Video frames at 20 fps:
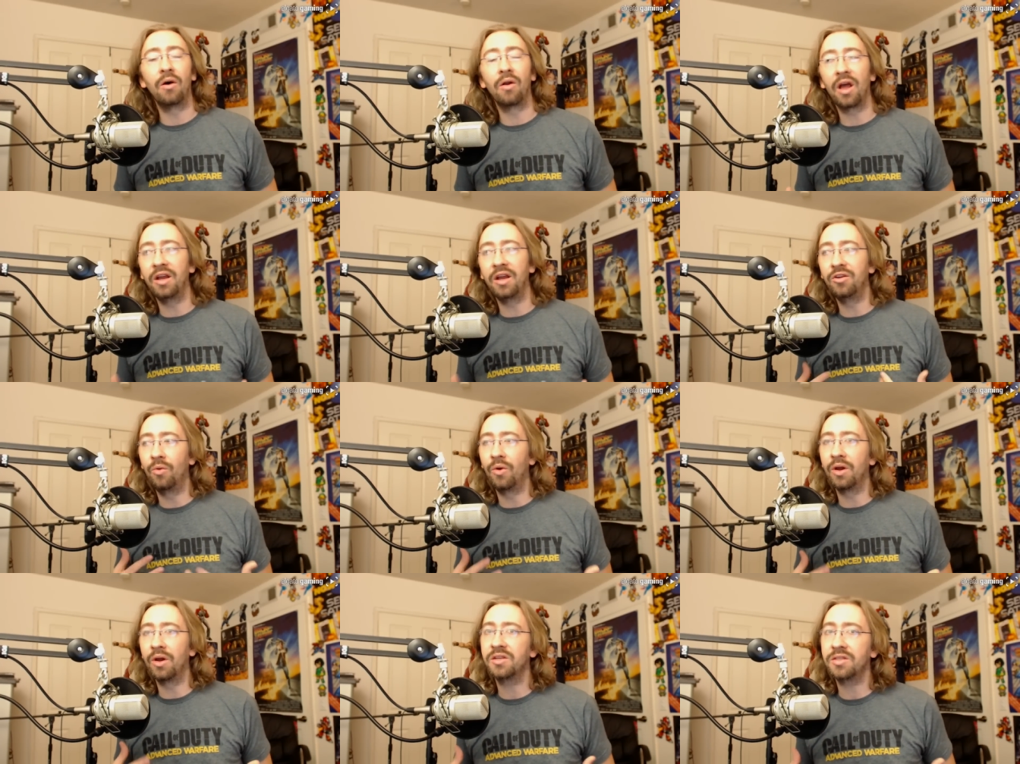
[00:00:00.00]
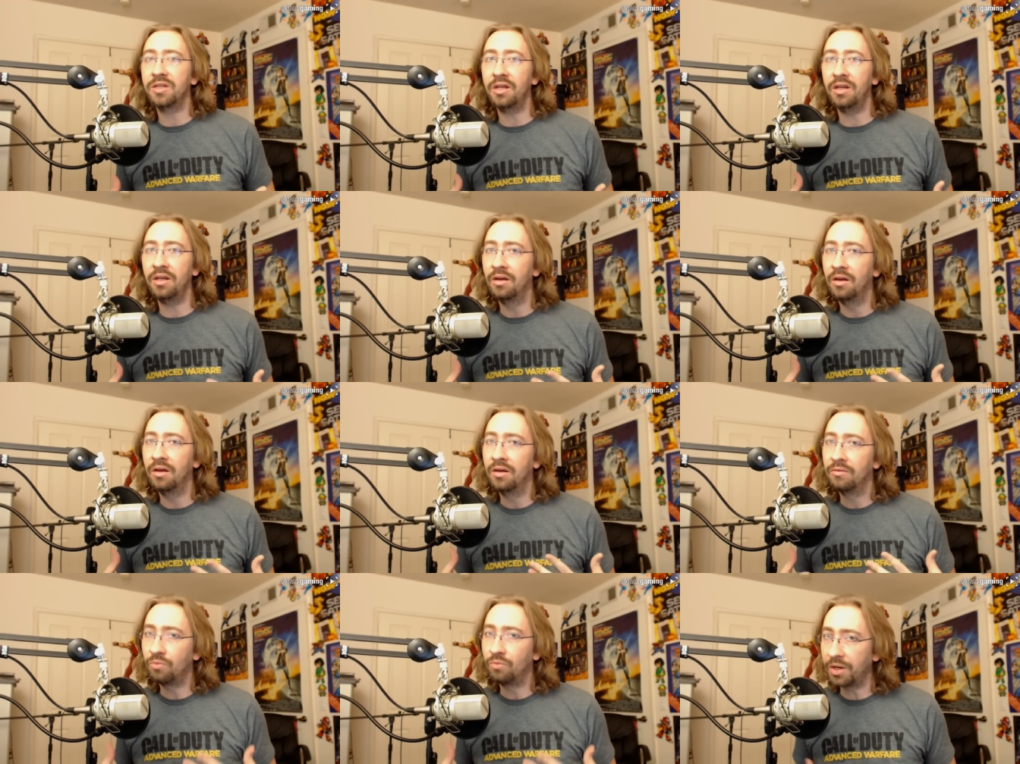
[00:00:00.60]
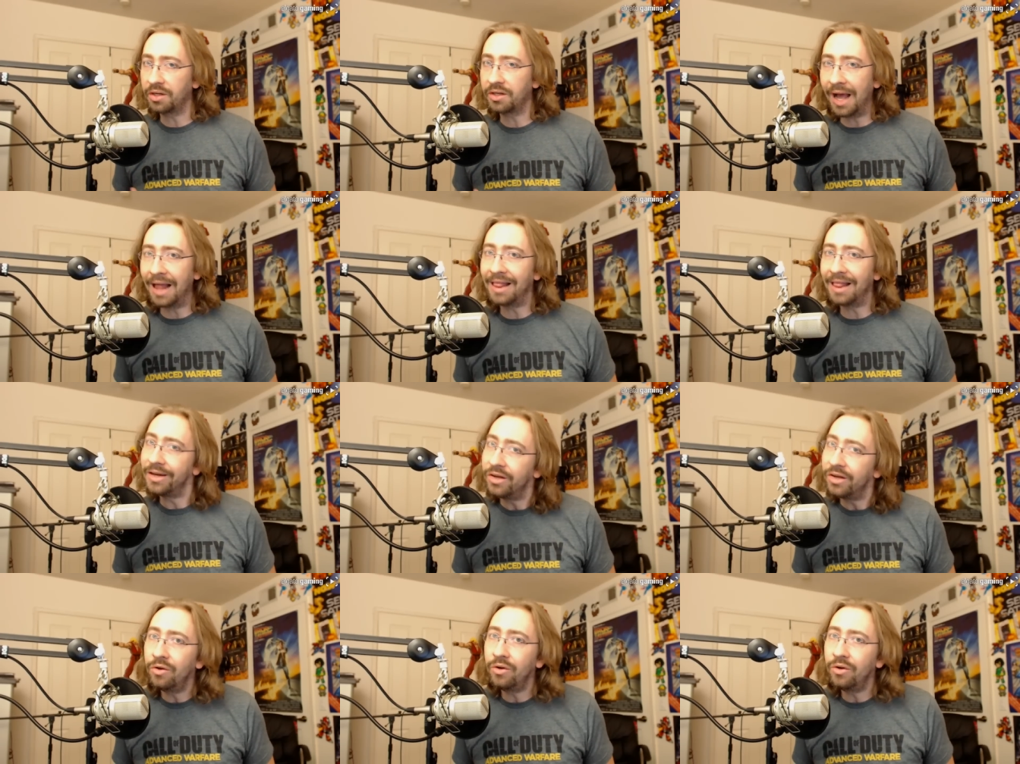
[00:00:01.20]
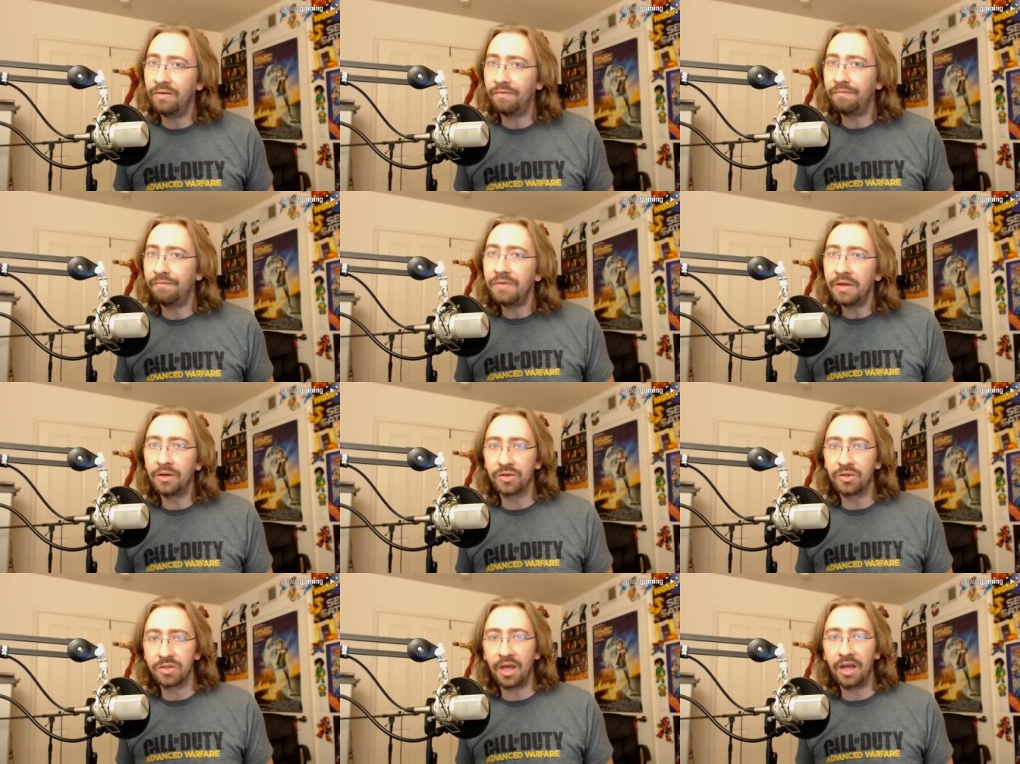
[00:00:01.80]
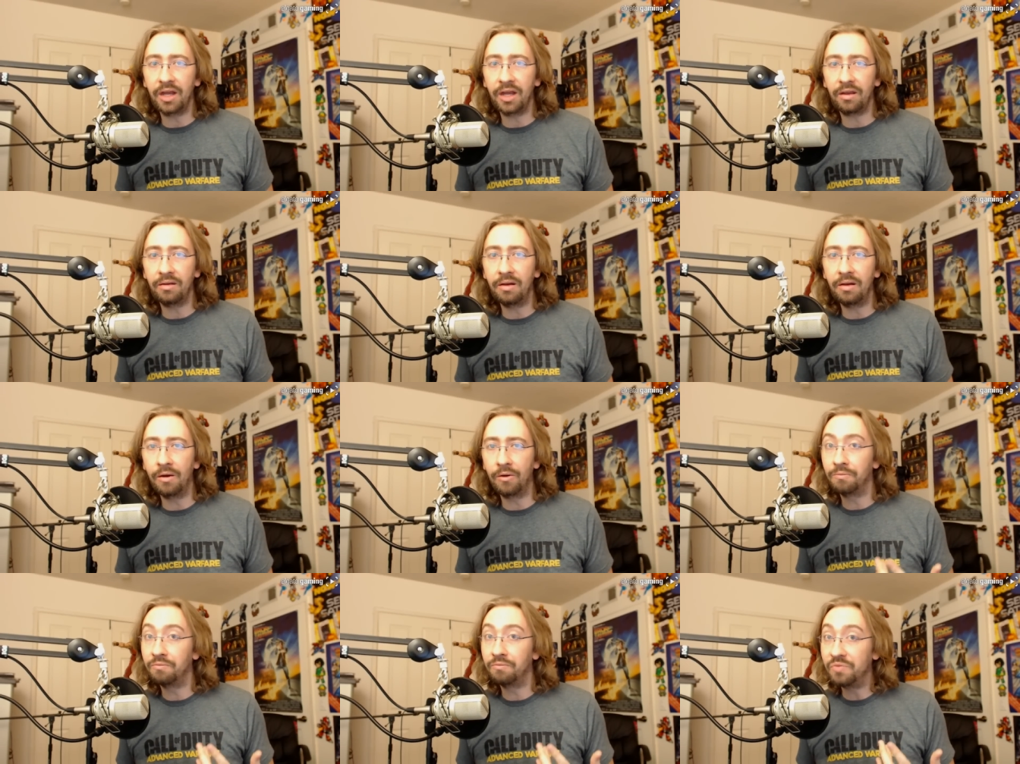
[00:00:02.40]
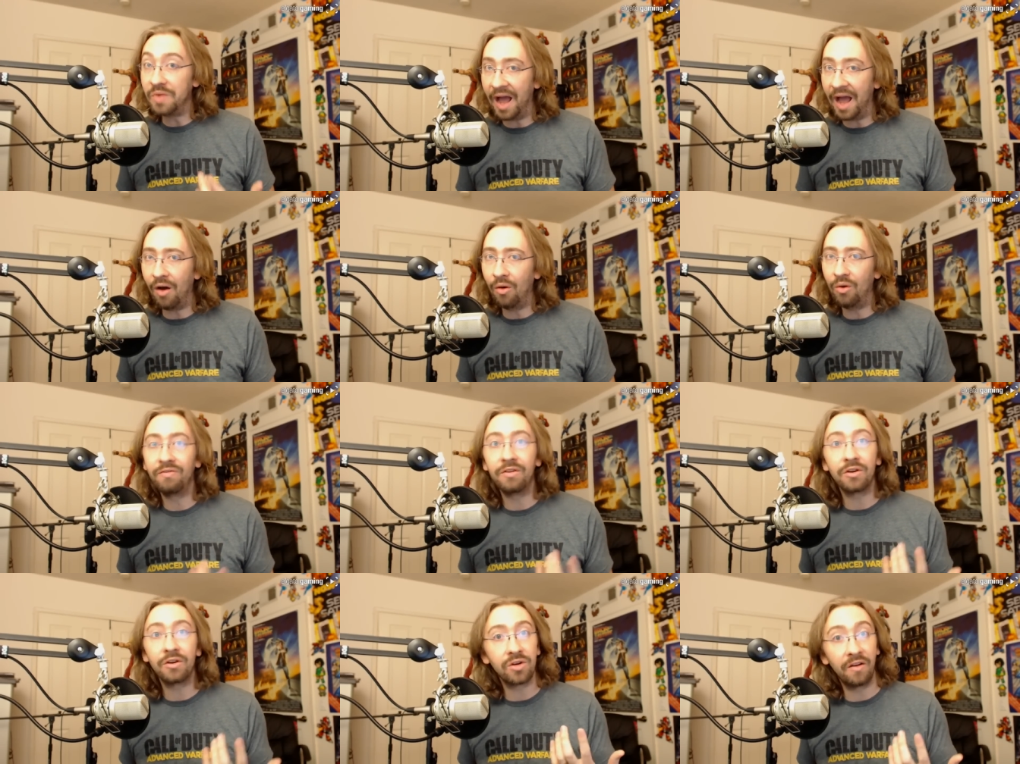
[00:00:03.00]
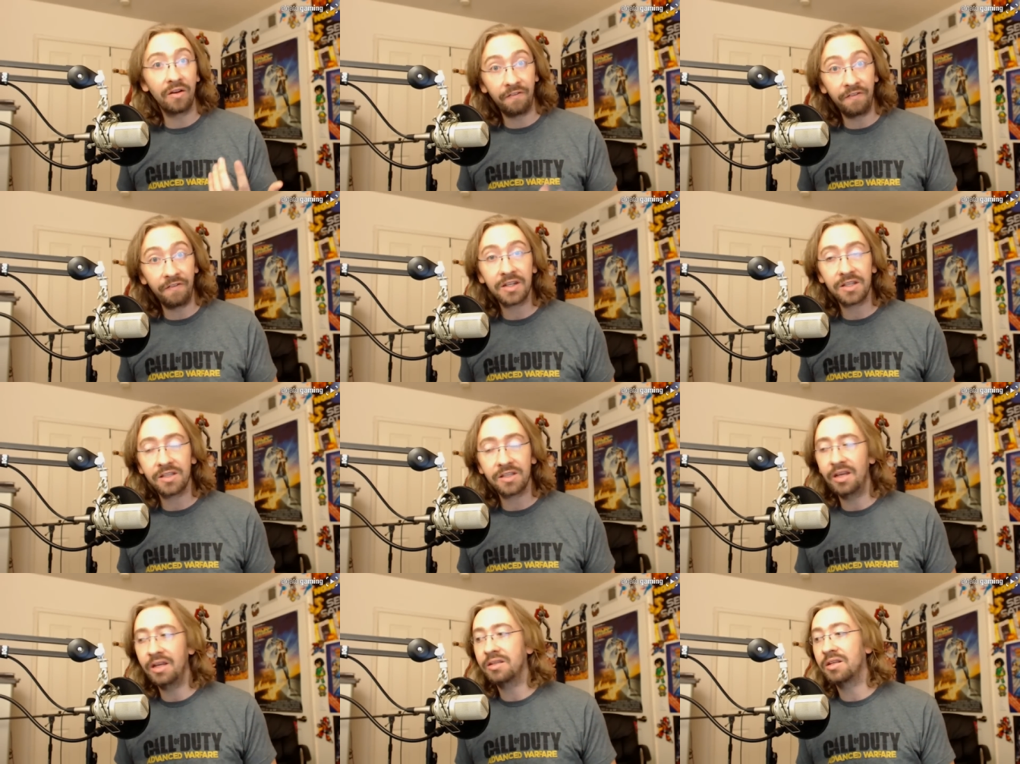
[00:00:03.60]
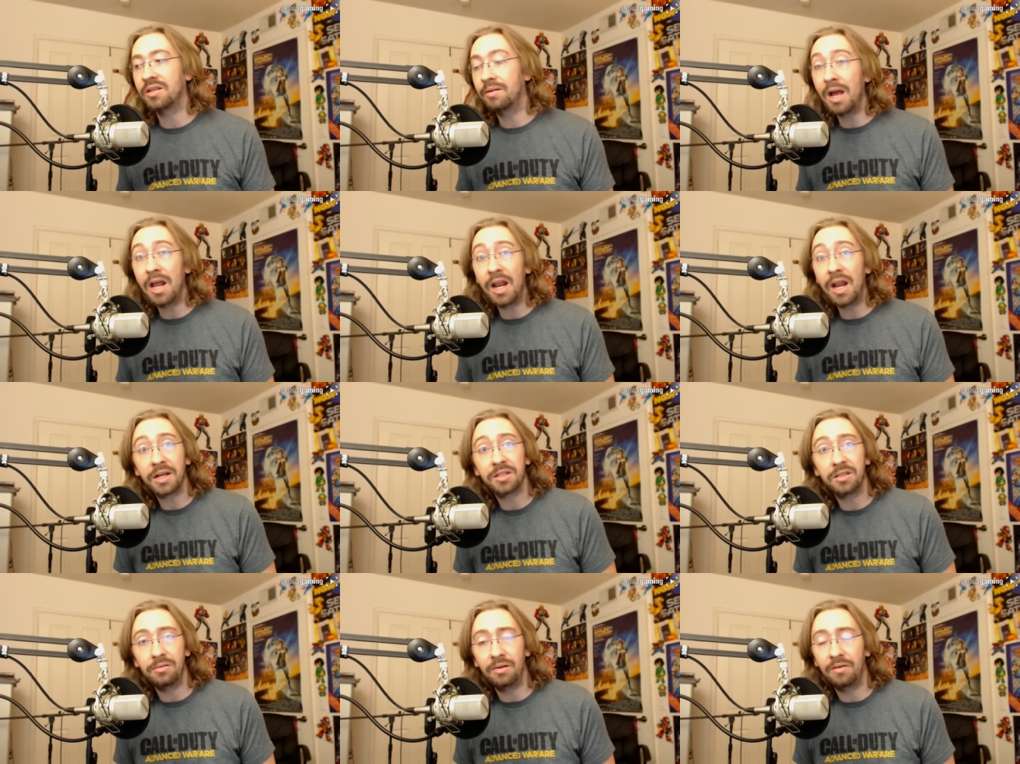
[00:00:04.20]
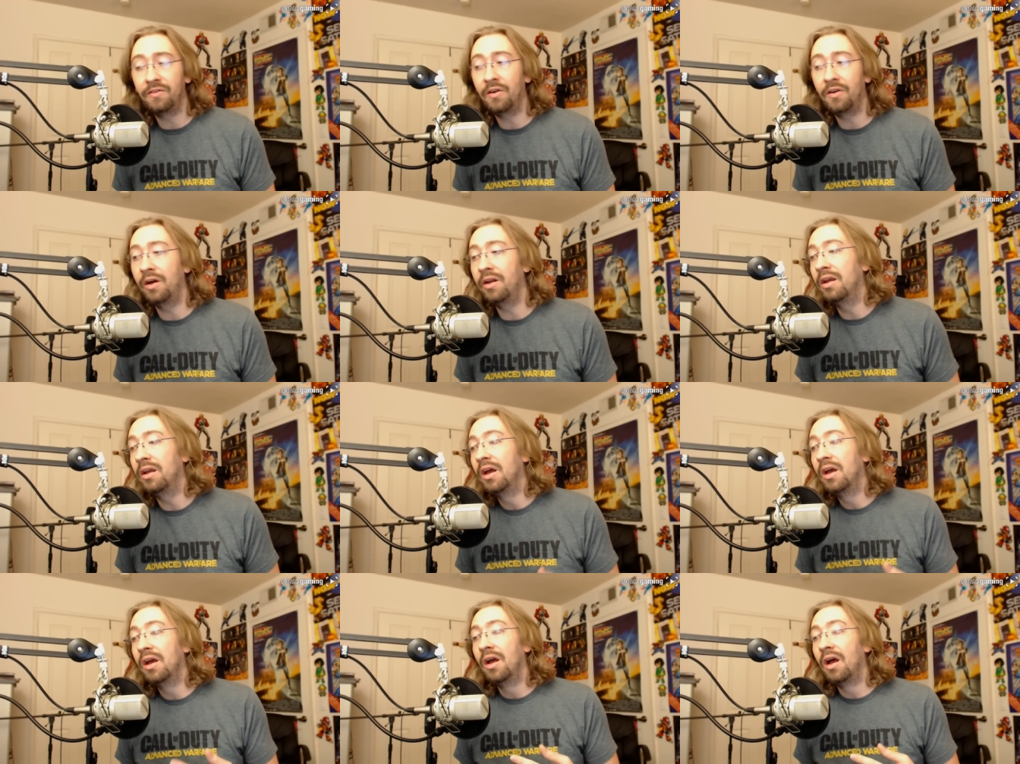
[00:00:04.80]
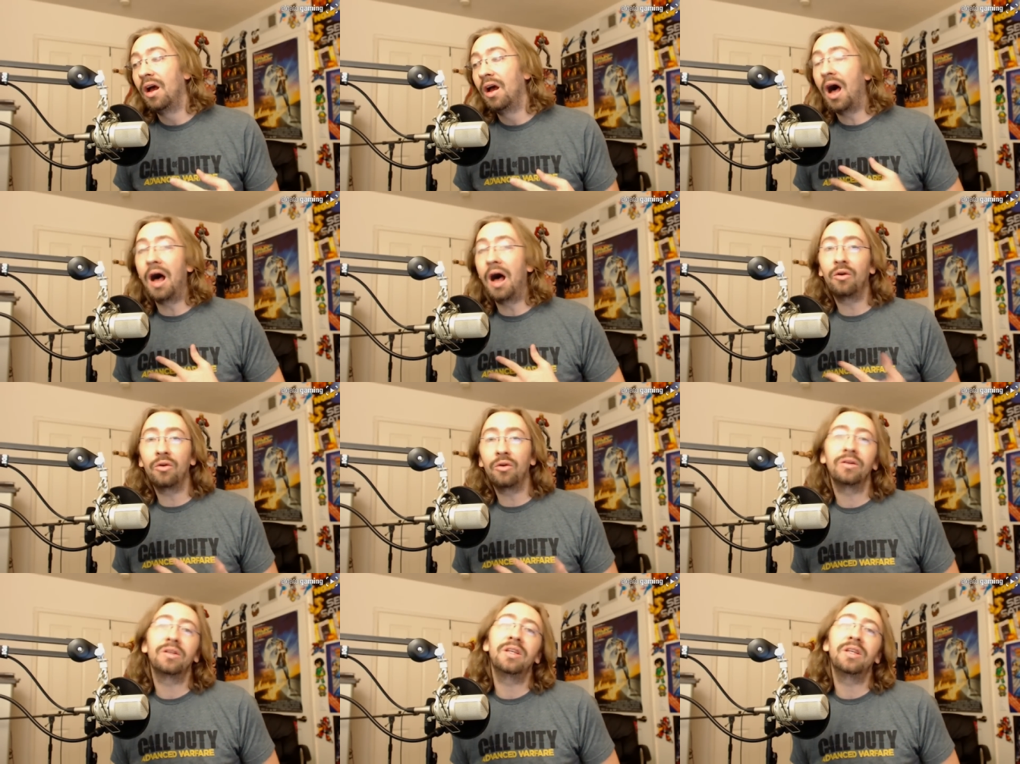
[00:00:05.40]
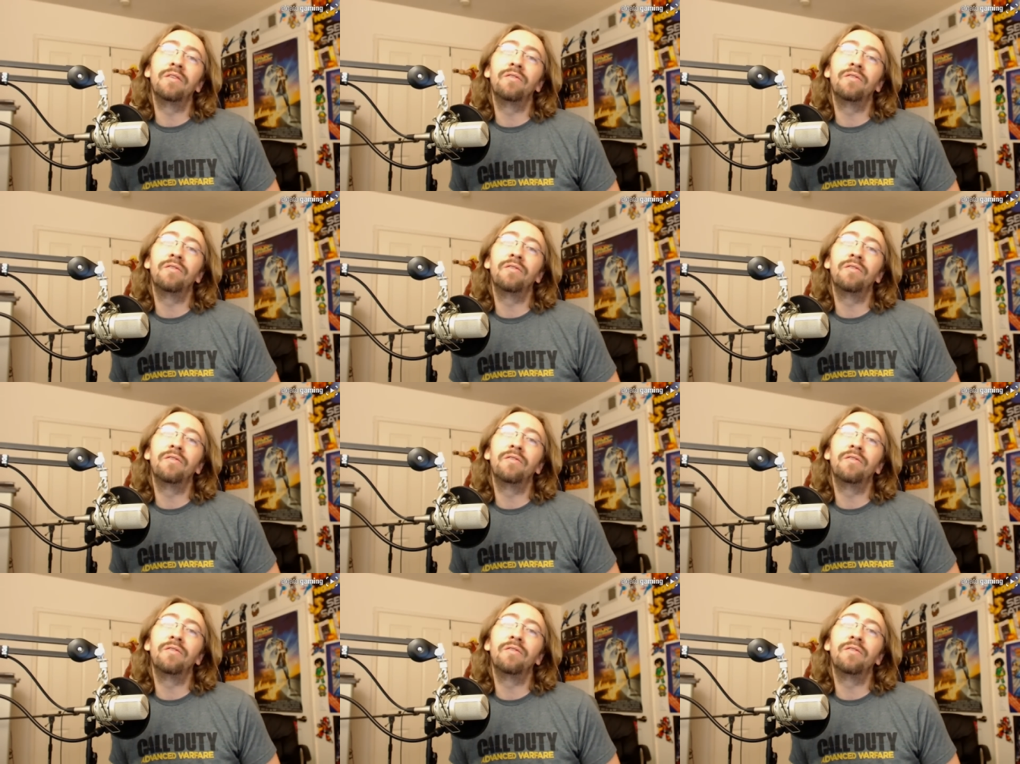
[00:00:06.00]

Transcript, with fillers: I do want to see what Call of Duty feels like, you know, now, if they're trying to fix things, and it might actually be fun. I'll give it a